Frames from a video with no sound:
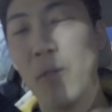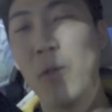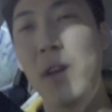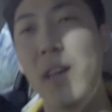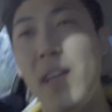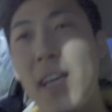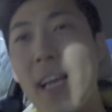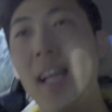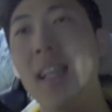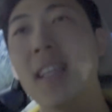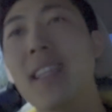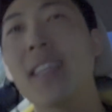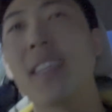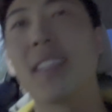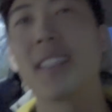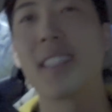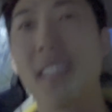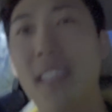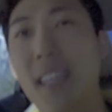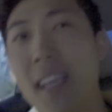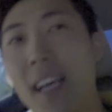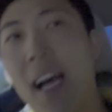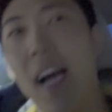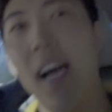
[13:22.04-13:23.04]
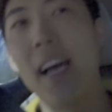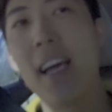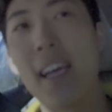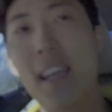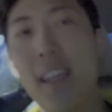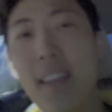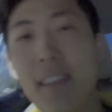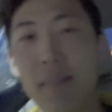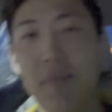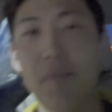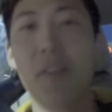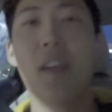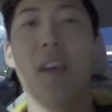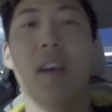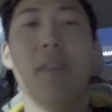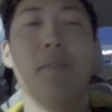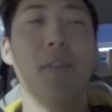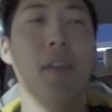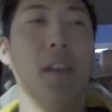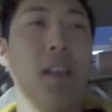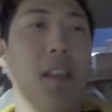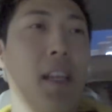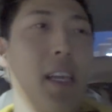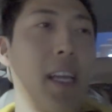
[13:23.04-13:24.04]
Well, at least I felt
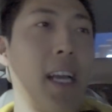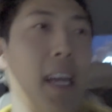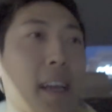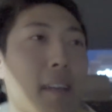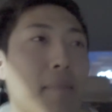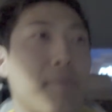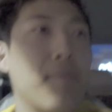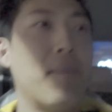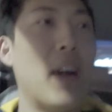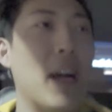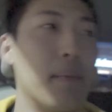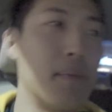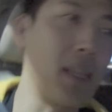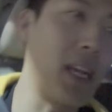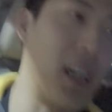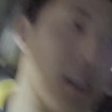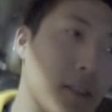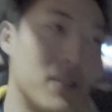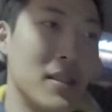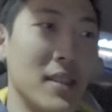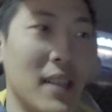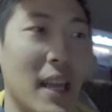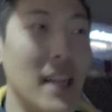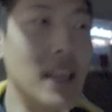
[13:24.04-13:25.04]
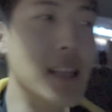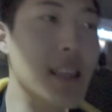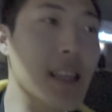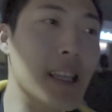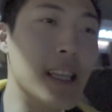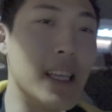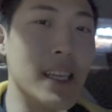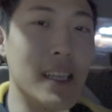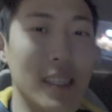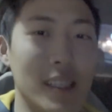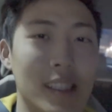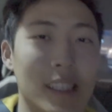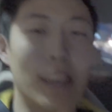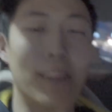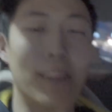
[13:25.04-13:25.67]
like I ate 5,000 at least,